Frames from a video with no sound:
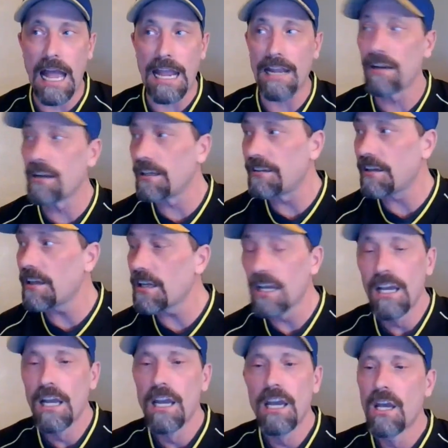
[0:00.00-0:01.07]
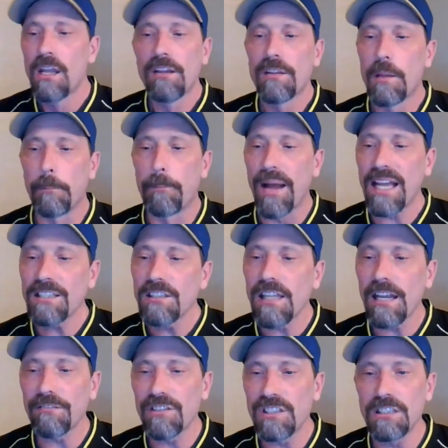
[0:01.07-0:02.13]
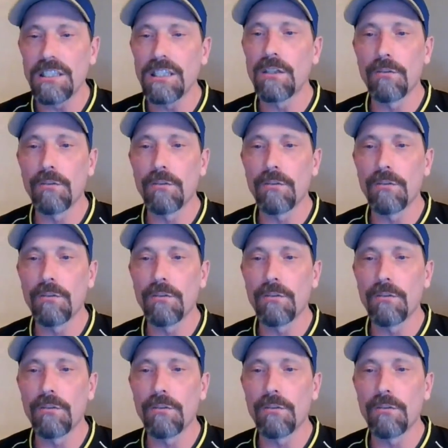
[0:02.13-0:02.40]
And they did the best I've seen